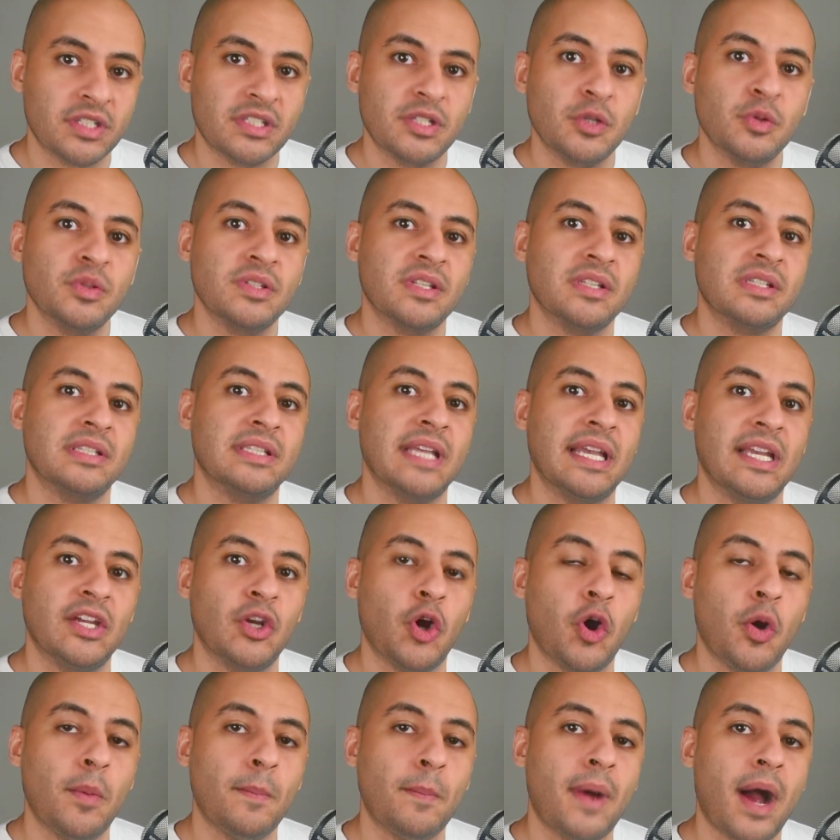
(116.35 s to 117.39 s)
She was a
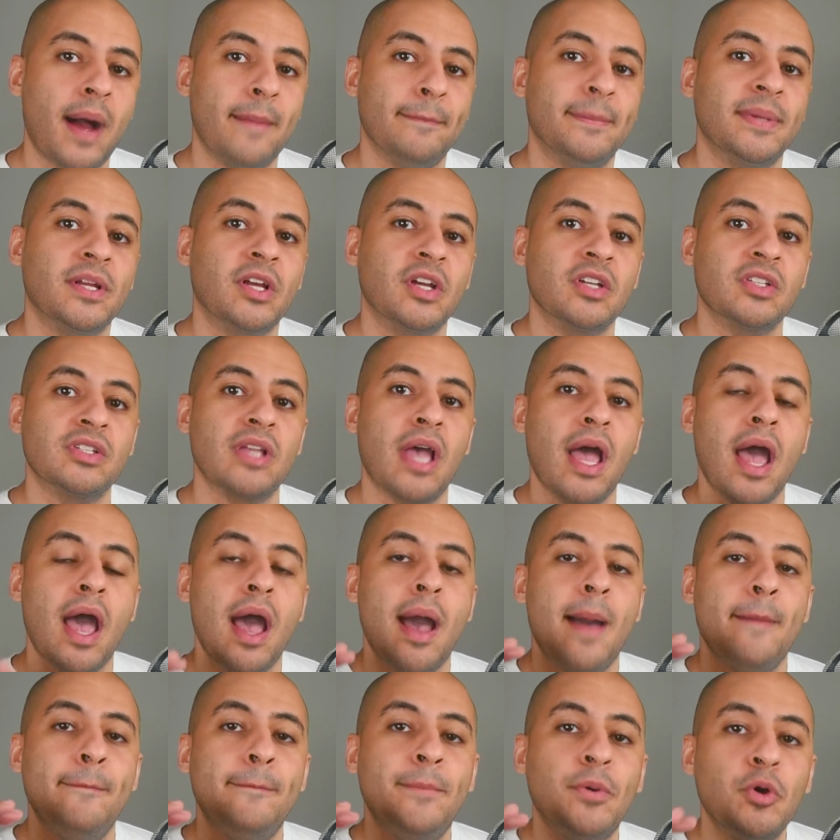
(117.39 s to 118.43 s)
stay-at-home mom because
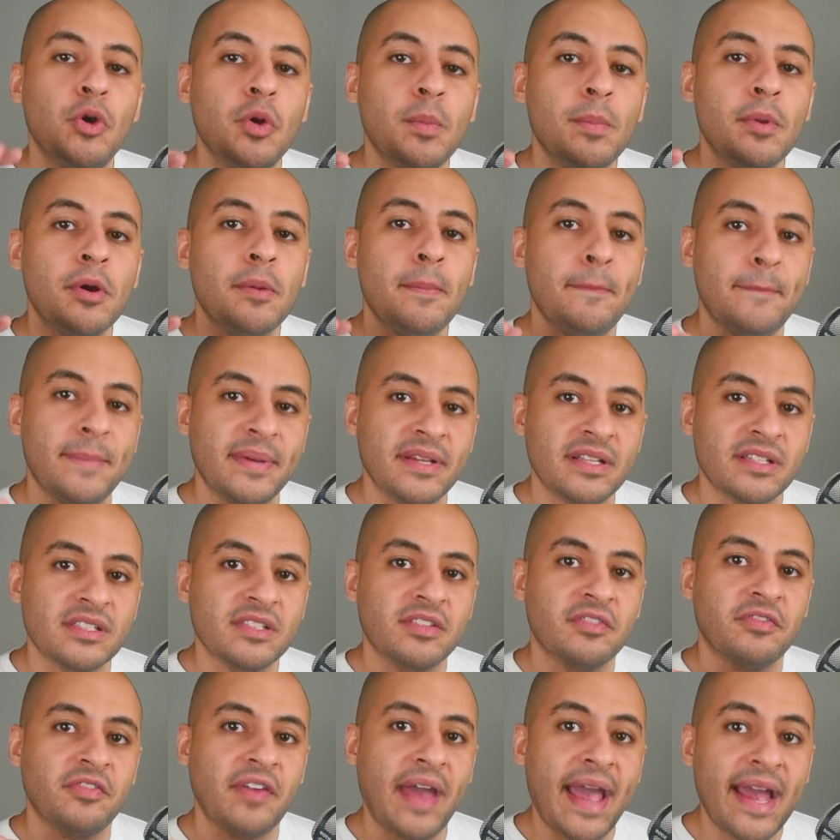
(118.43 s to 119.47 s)
Boomer Bill's
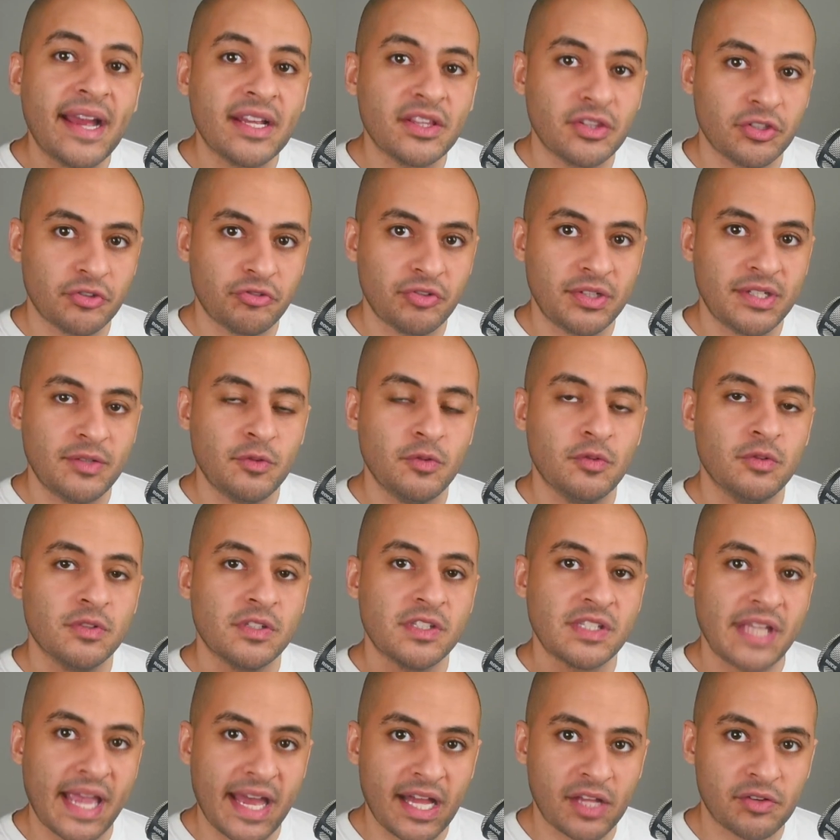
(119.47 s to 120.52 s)
factory
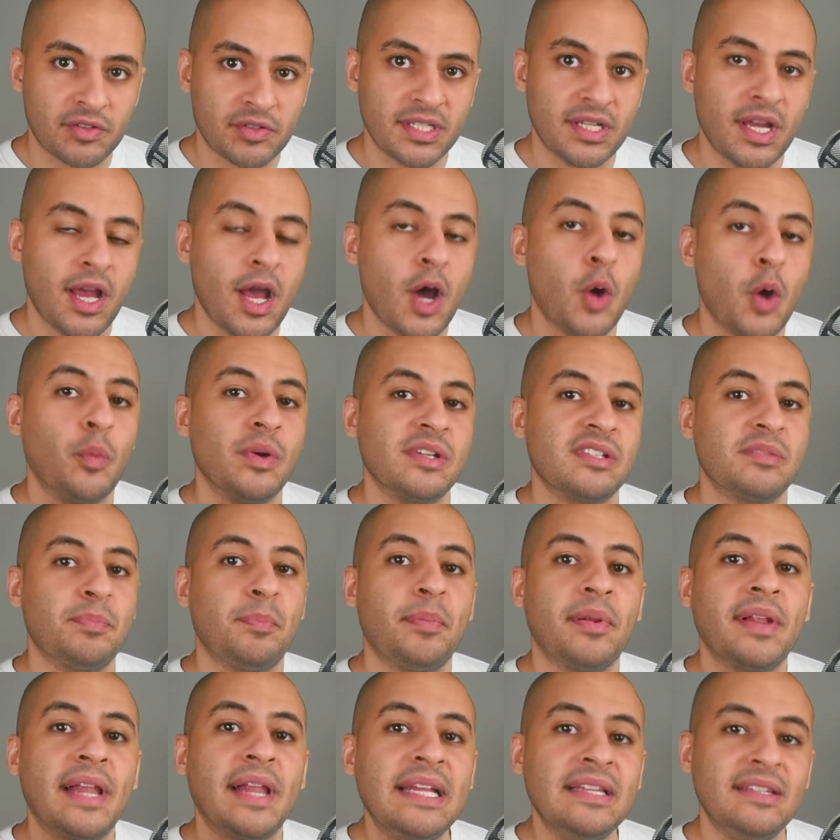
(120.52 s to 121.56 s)
salary was
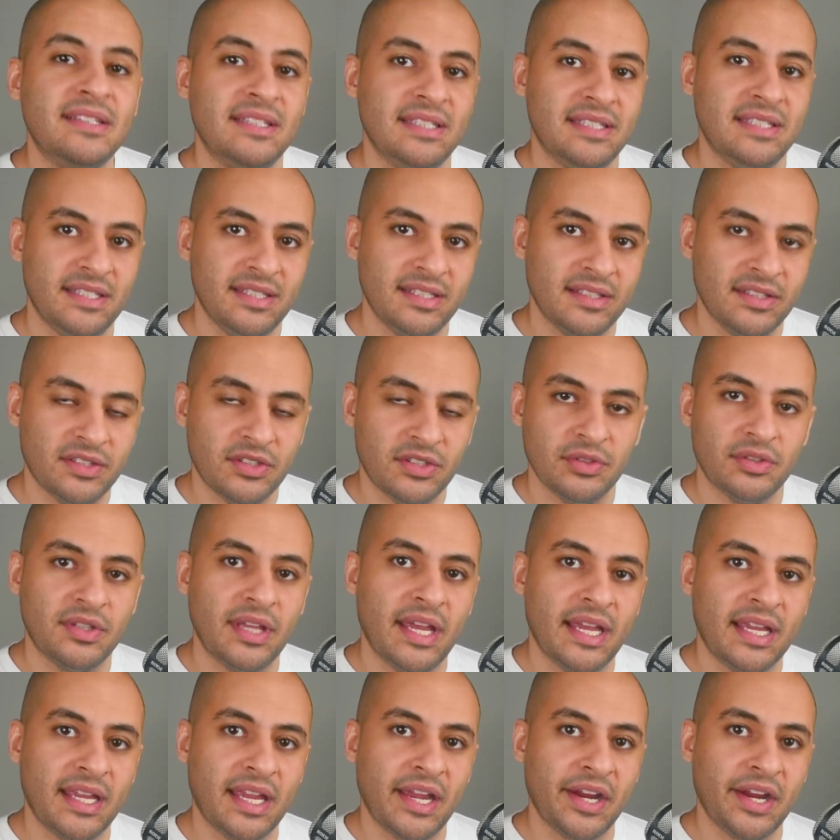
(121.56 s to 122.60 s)
plenty to take